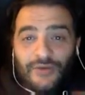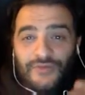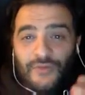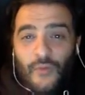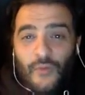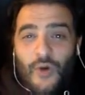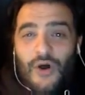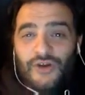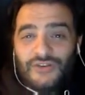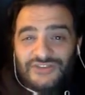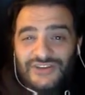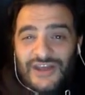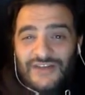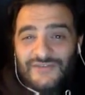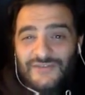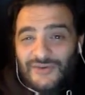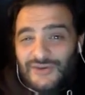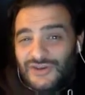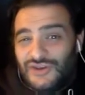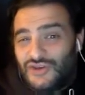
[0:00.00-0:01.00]
if Wall's
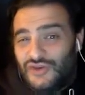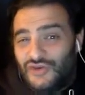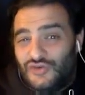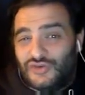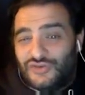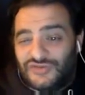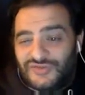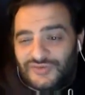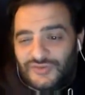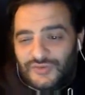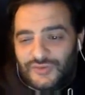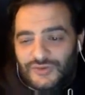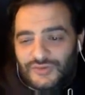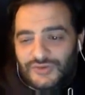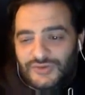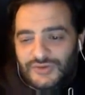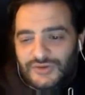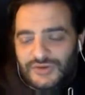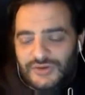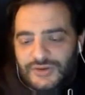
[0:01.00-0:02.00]
not very
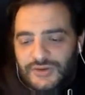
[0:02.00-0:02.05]
useful.